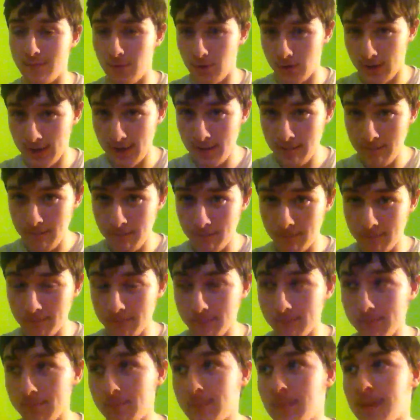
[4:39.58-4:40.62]
Okay?
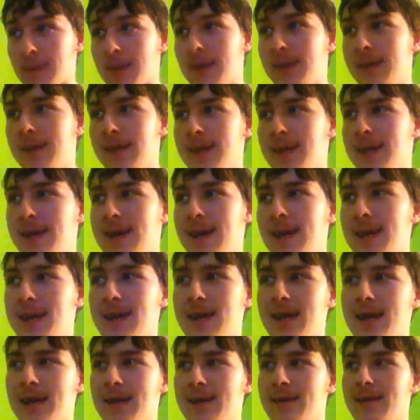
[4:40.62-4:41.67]
And
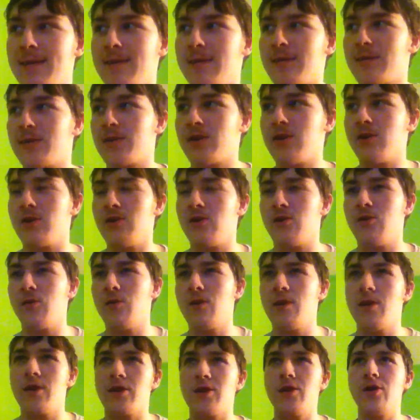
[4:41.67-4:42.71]
then,
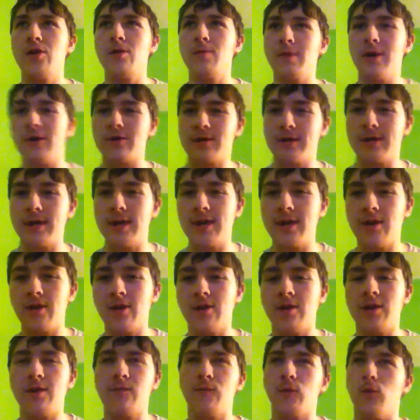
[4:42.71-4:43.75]
so you're about to take
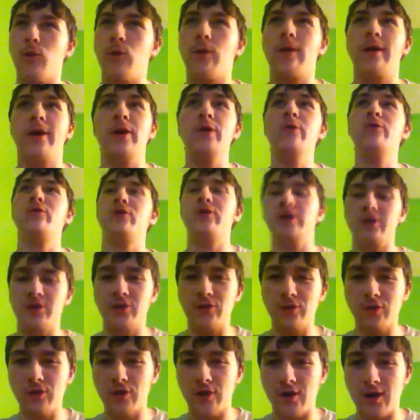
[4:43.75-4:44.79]
off, or you
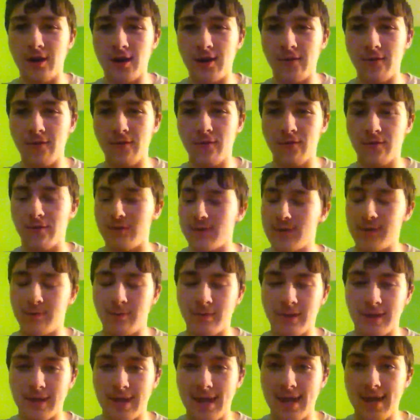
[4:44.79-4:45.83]
just took off, or
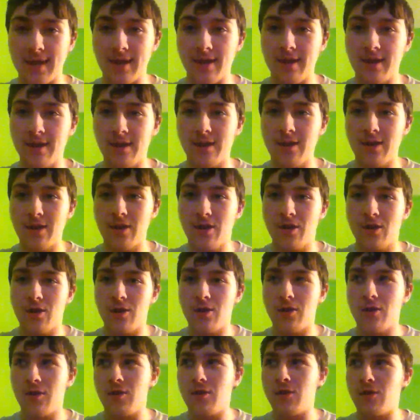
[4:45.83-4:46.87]
something like that.
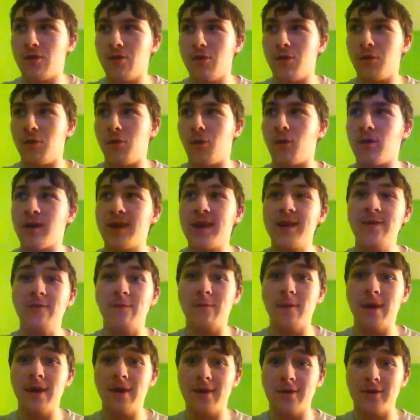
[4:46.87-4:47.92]
Or an
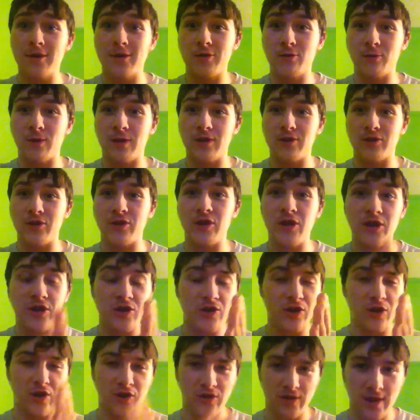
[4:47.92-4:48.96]
even better situation,
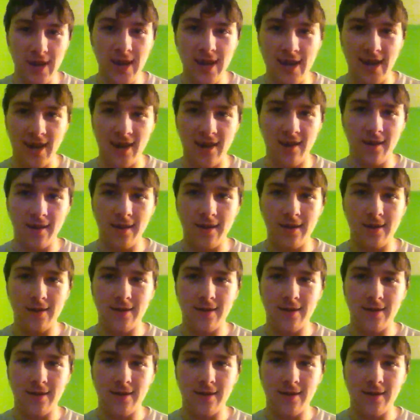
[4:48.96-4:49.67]
you're there,